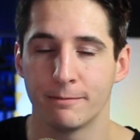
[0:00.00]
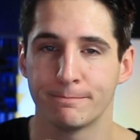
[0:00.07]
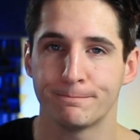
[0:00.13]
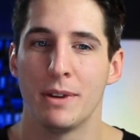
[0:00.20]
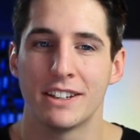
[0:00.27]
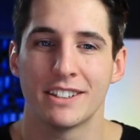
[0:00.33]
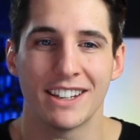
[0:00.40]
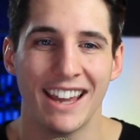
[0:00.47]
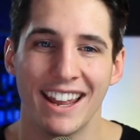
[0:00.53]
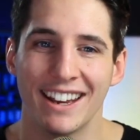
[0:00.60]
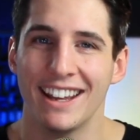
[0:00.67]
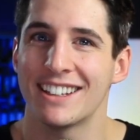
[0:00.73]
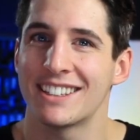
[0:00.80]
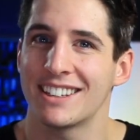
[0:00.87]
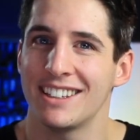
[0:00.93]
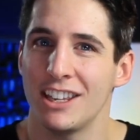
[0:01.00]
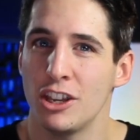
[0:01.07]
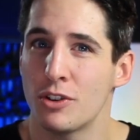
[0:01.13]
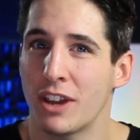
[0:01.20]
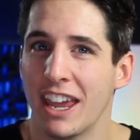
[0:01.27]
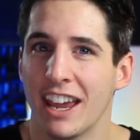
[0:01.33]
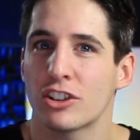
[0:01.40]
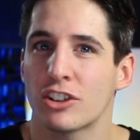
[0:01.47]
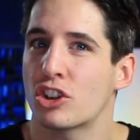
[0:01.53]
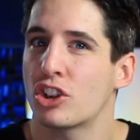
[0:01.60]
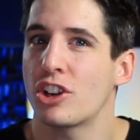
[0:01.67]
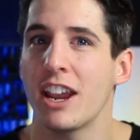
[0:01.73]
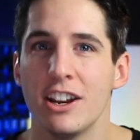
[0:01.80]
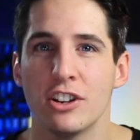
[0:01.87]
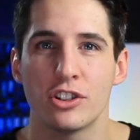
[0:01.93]
Because again, you can't
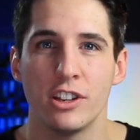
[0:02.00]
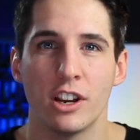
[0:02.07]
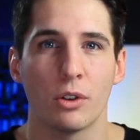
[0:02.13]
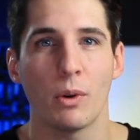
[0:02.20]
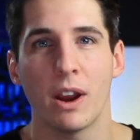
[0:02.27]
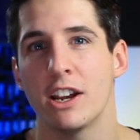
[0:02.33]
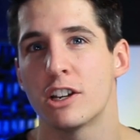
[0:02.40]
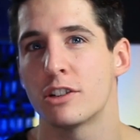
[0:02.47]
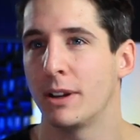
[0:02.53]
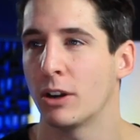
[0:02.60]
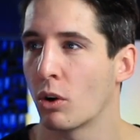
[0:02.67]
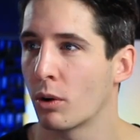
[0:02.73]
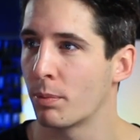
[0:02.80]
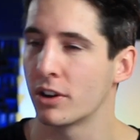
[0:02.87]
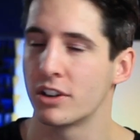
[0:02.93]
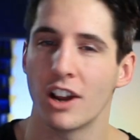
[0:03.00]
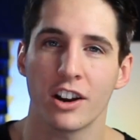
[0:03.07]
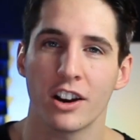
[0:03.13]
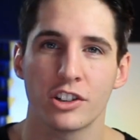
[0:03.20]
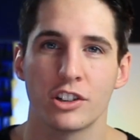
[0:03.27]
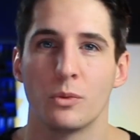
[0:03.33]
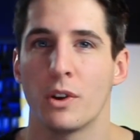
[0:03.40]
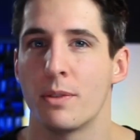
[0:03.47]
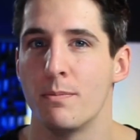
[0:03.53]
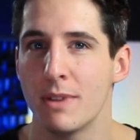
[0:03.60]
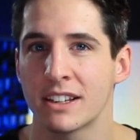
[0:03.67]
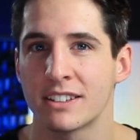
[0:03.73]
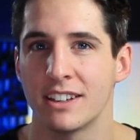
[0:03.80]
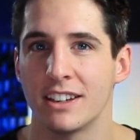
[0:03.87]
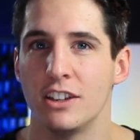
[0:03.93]
change the arrangement or production with
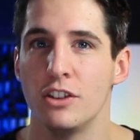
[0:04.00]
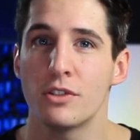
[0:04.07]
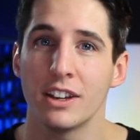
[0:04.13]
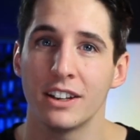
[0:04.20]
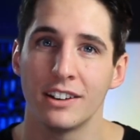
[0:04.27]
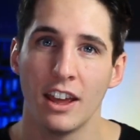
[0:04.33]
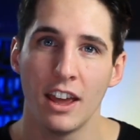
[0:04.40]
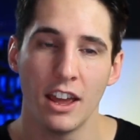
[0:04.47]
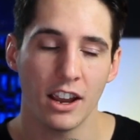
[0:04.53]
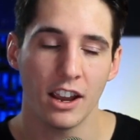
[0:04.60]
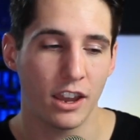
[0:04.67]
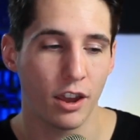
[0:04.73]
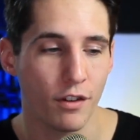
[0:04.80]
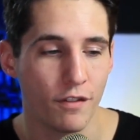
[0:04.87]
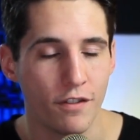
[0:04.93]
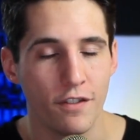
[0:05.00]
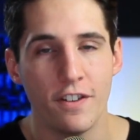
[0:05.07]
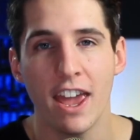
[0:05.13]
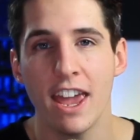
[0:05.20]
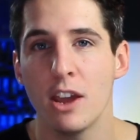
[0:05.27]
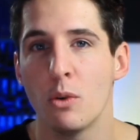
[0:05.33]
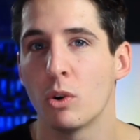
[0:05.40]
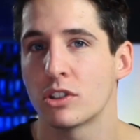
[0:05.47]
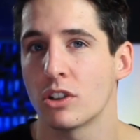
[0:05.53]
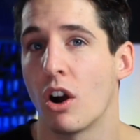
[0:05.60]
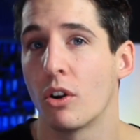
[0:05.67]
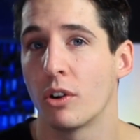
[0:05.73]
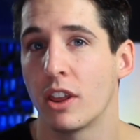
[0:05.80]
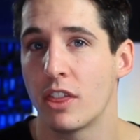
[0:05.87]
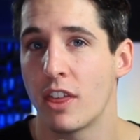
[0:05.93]
mixing. You can convey what's
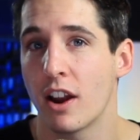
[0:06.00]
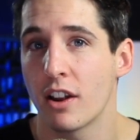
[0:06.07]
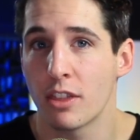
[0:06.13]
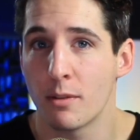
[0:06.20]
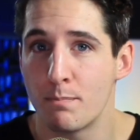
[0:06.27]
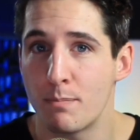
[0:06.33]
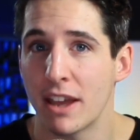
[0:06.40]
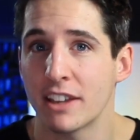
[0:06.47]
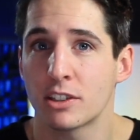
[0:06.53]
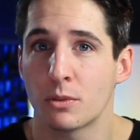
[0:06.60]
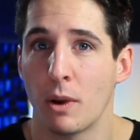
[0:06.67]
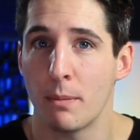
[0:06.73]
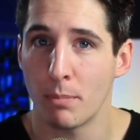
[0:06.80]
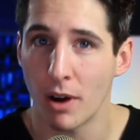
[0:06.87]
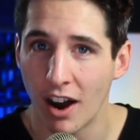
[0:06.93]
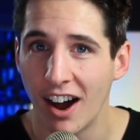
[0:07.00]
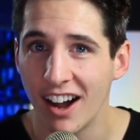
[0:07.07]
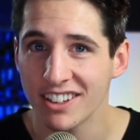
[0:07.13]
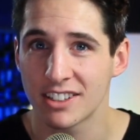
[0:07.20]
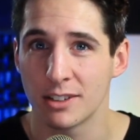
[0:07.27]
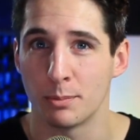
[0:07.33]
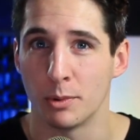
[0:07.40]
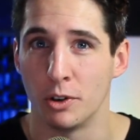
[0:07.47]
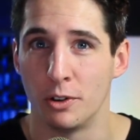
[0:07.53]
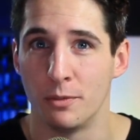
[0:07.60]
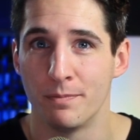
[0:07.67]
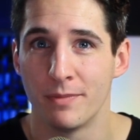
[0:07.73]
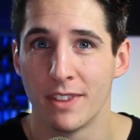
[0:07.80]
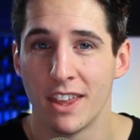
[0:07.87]
already there the best way possible.